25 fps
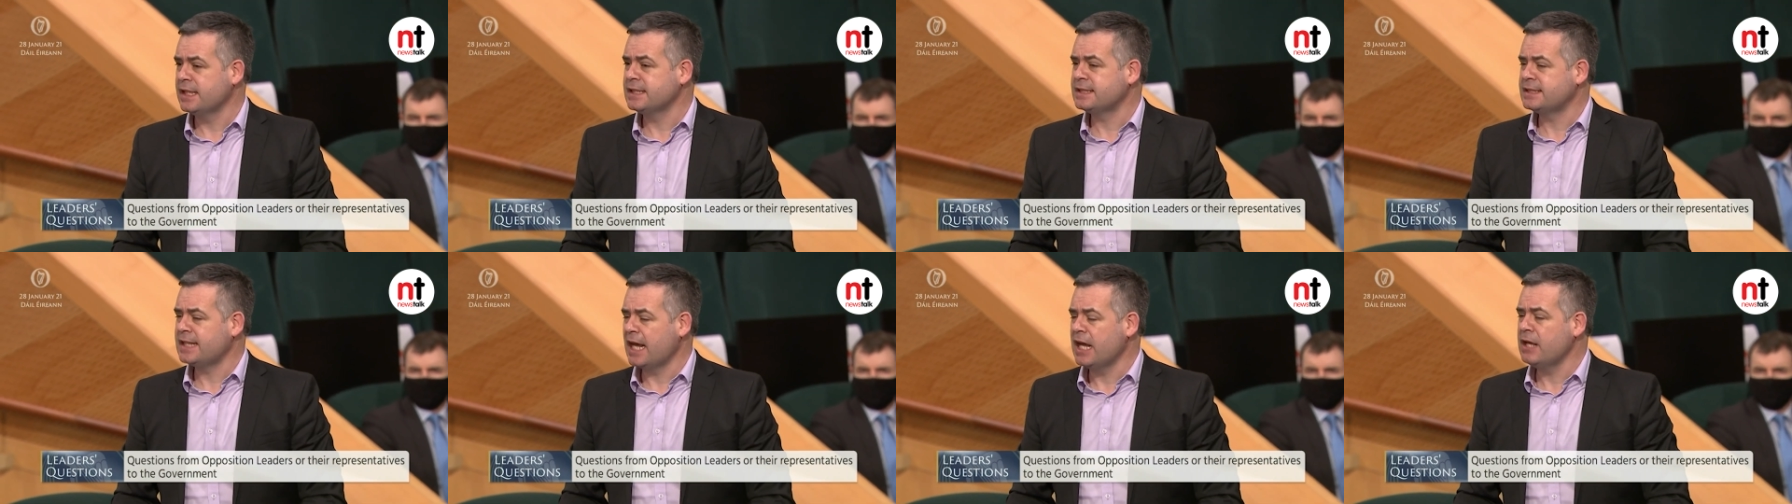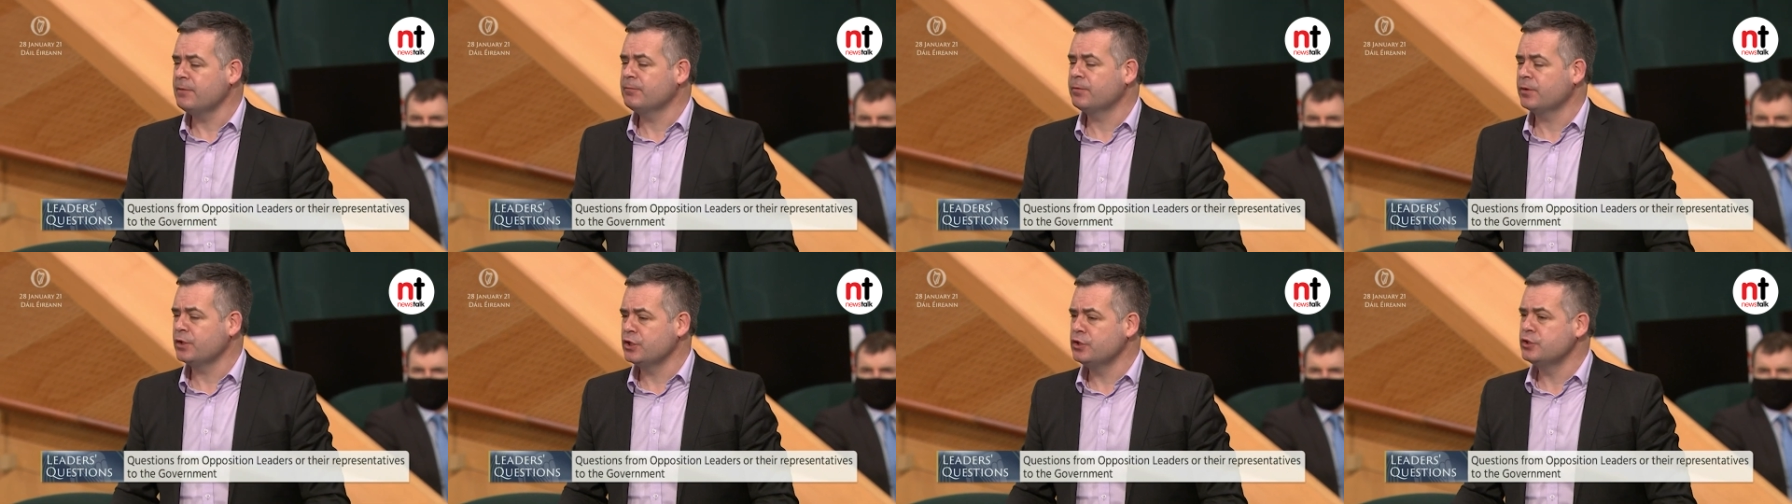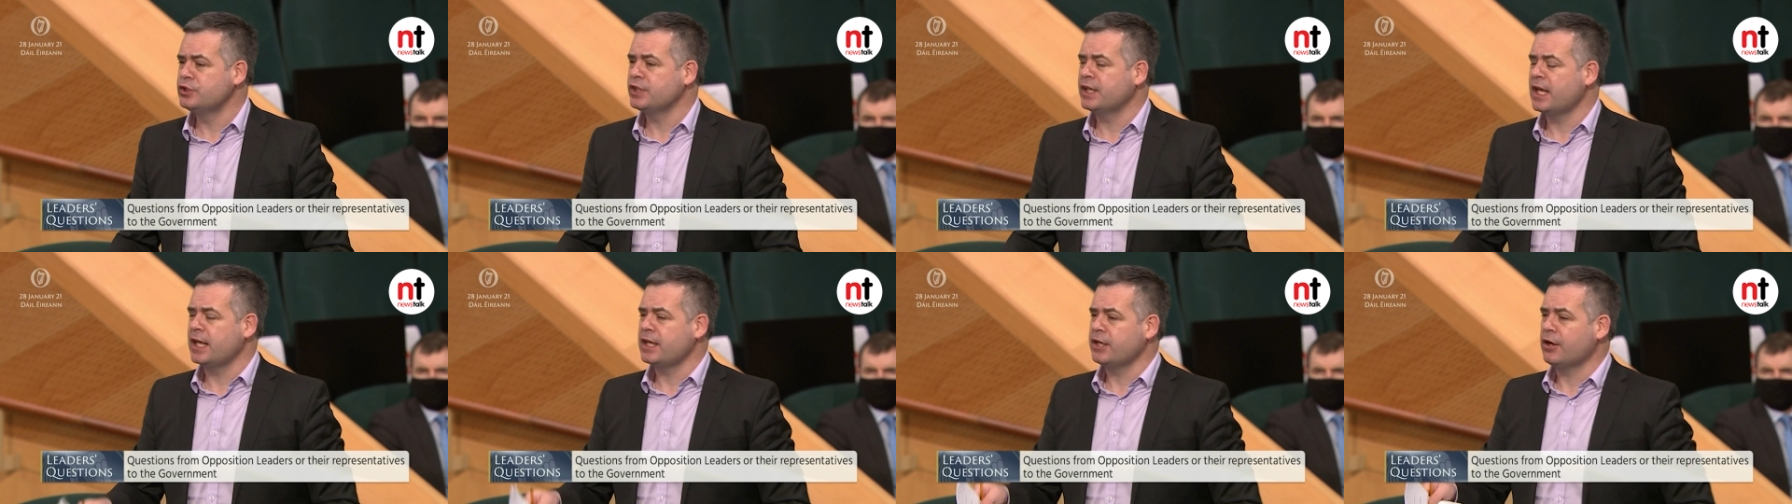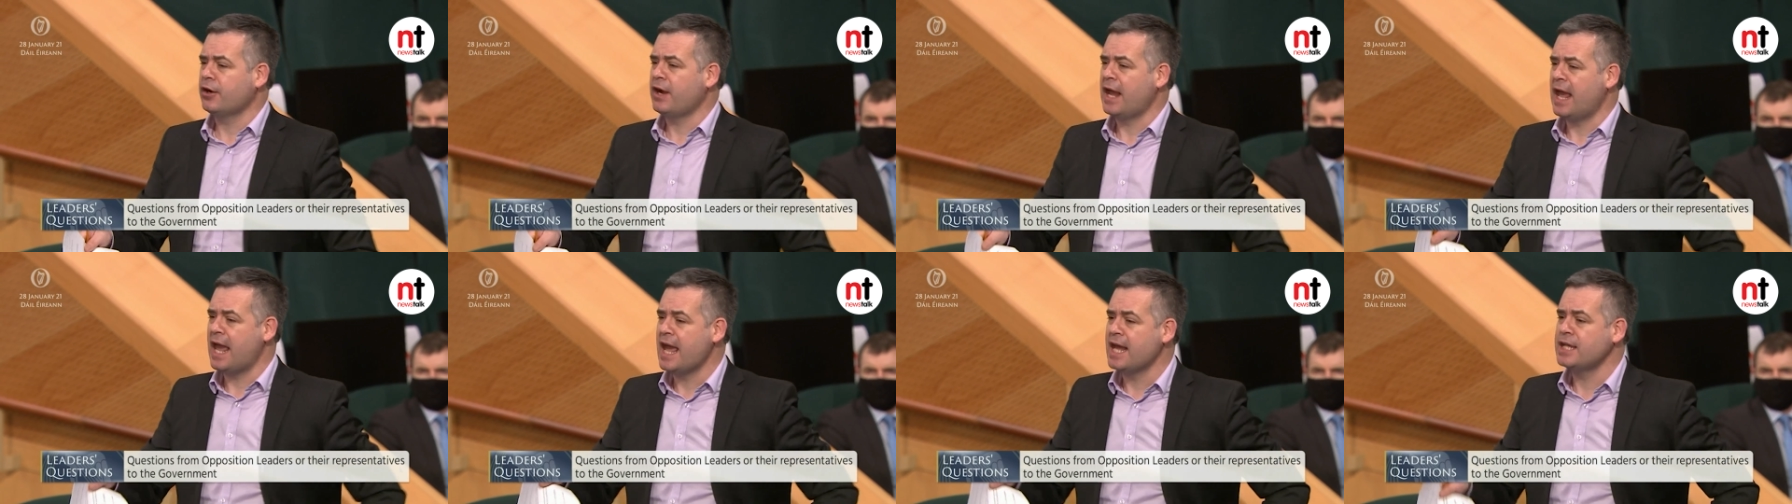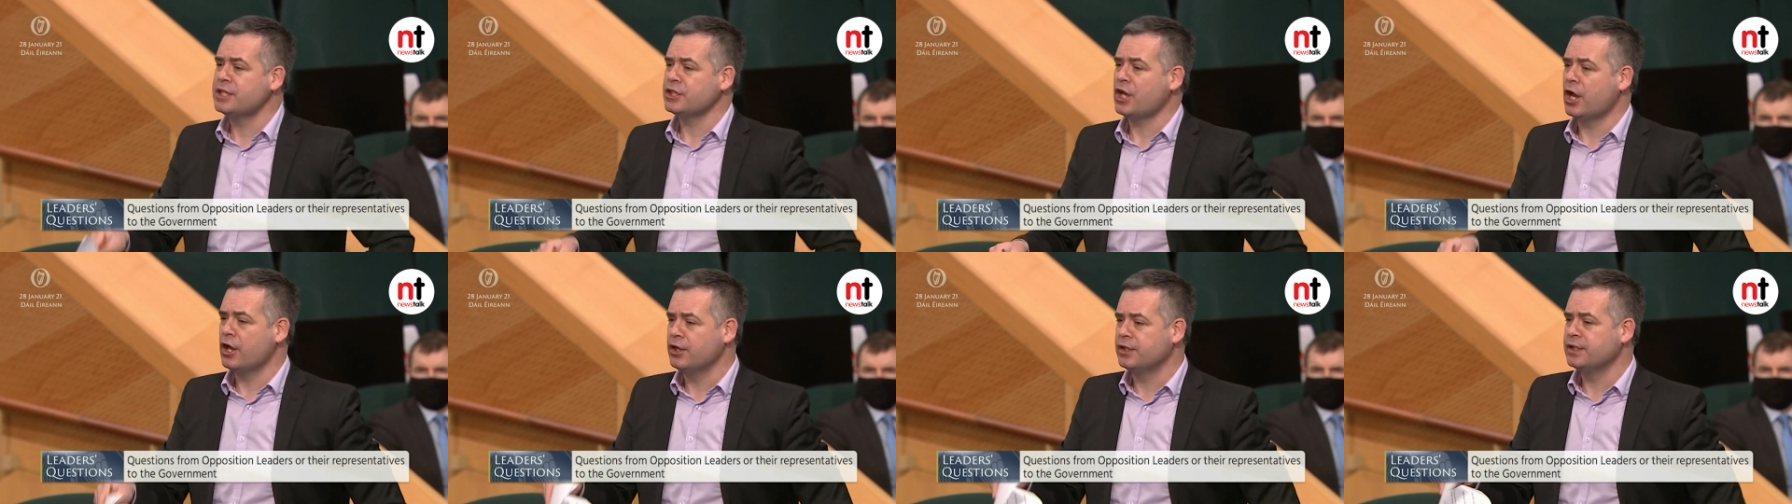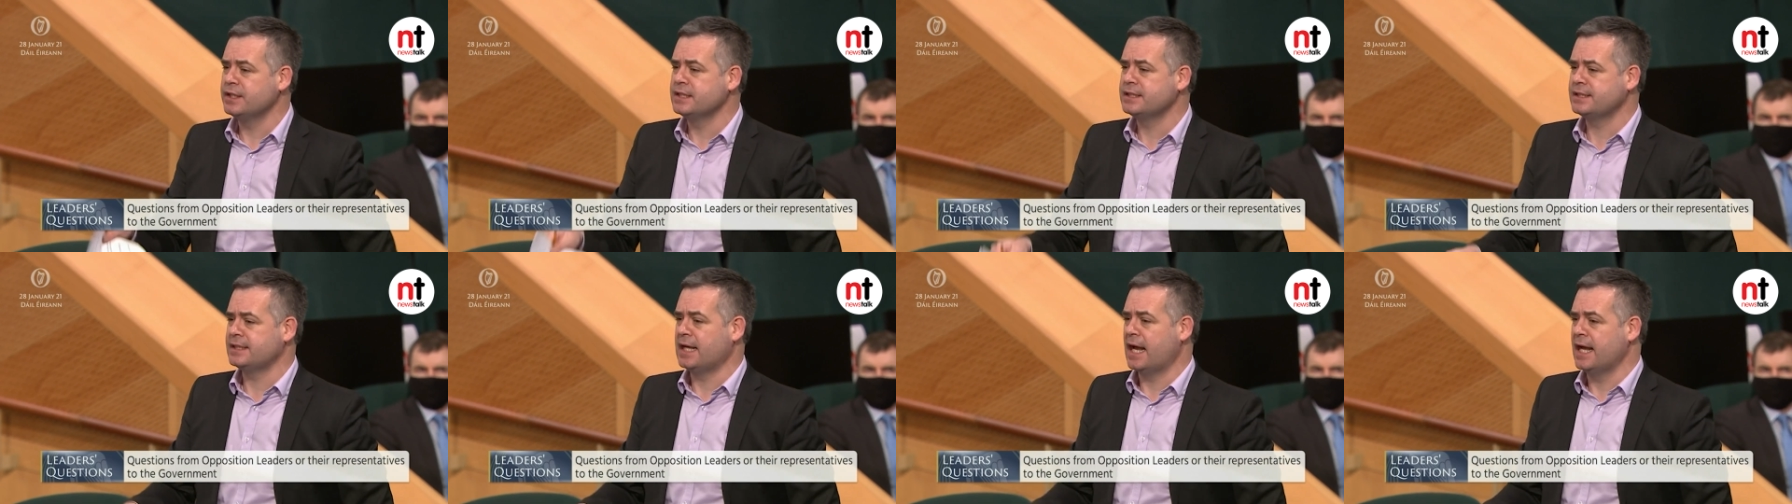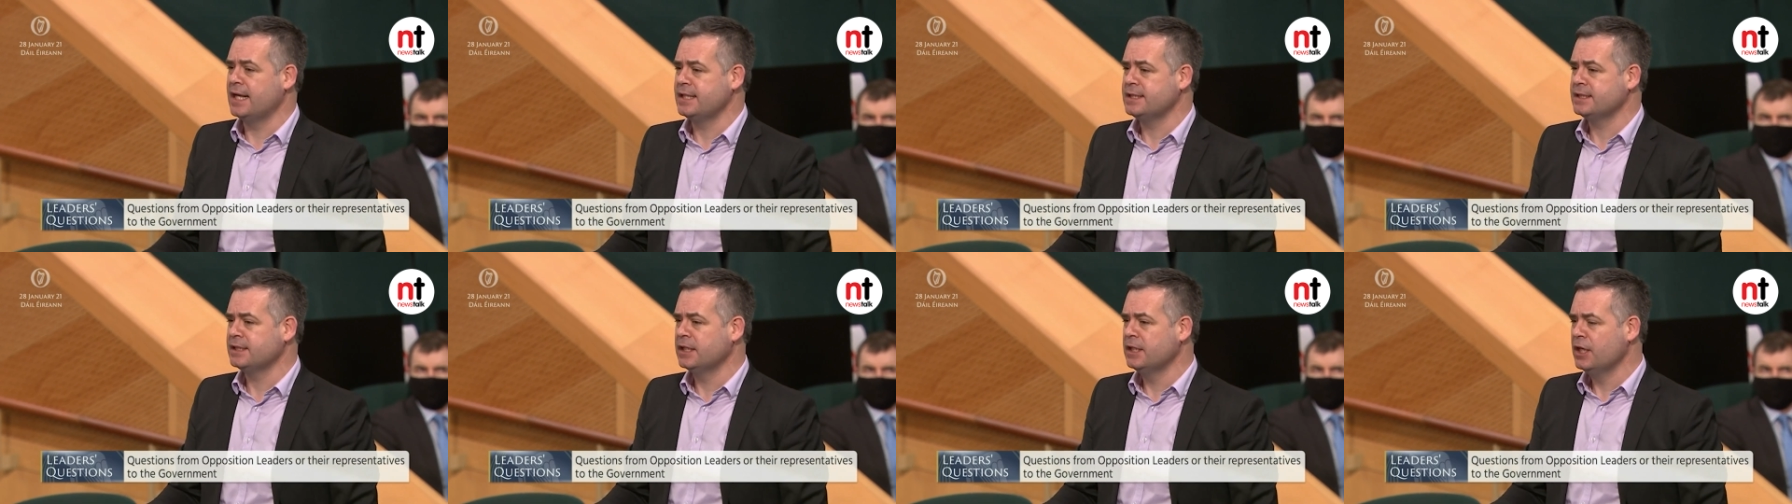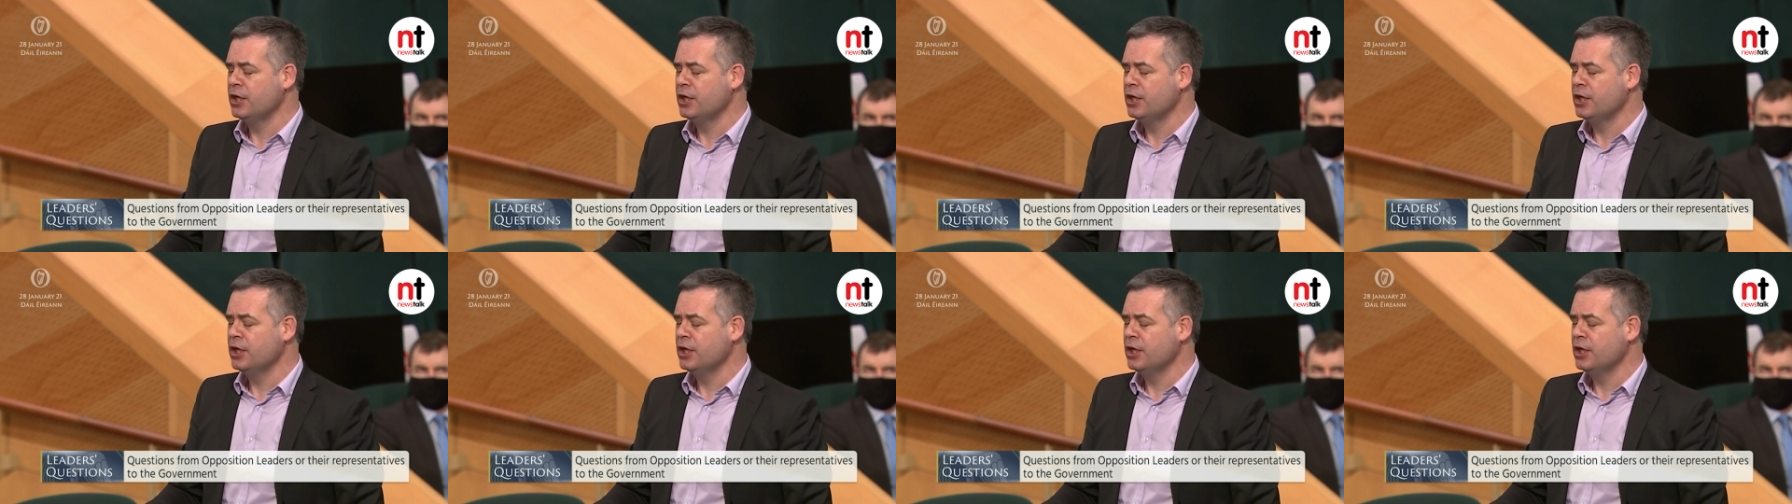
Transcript: it's time for you to get your head out of the sand.